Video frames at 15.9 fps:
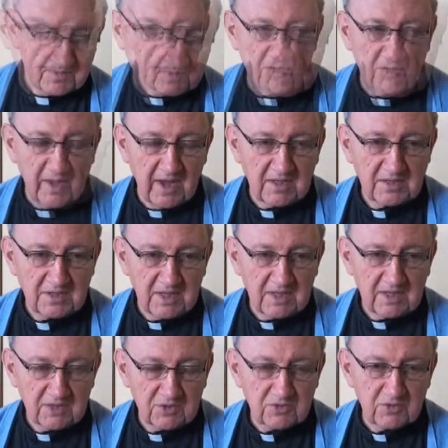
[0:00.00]
And that's why I say
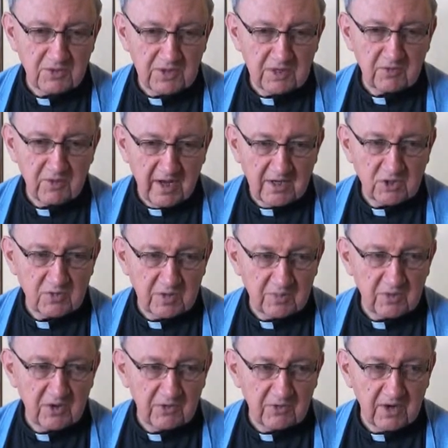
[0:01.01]
it's truly a
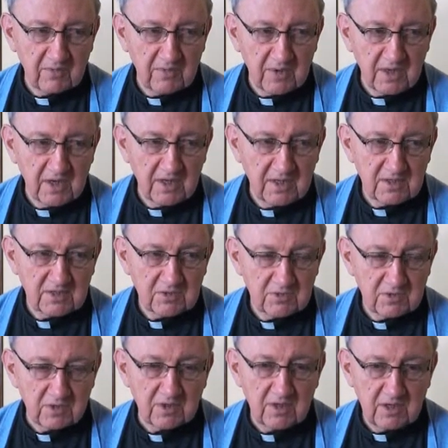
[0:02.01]
graduate program, because
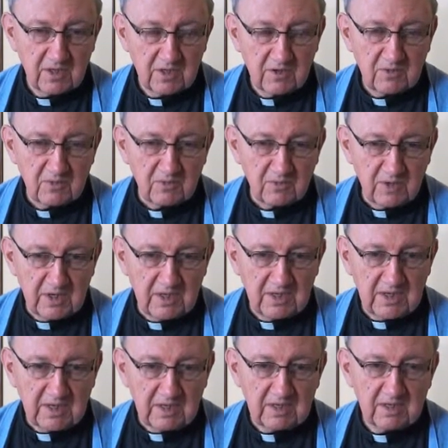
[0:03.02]
you're
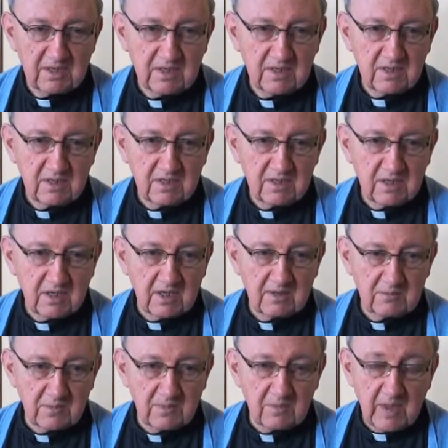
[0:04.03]
really
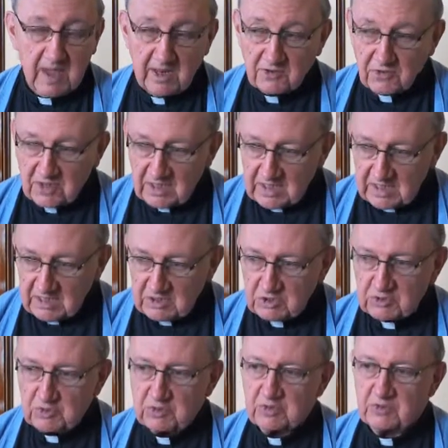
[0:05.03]
entering
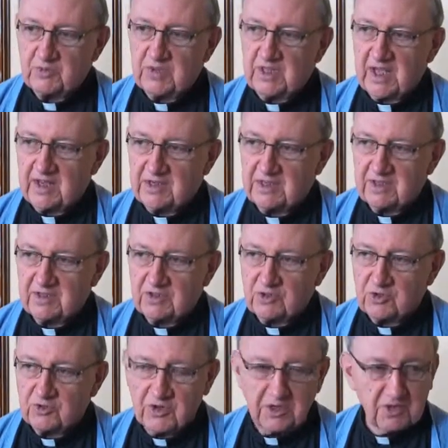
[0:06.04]
into it with the idea
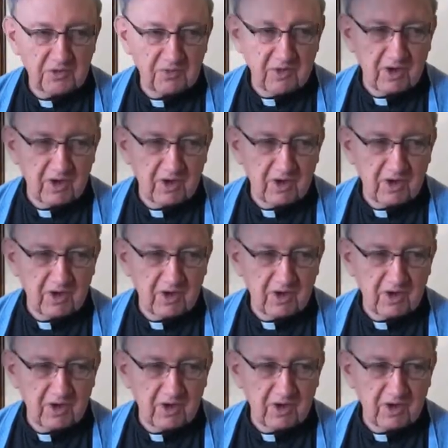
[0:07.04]
that you're going to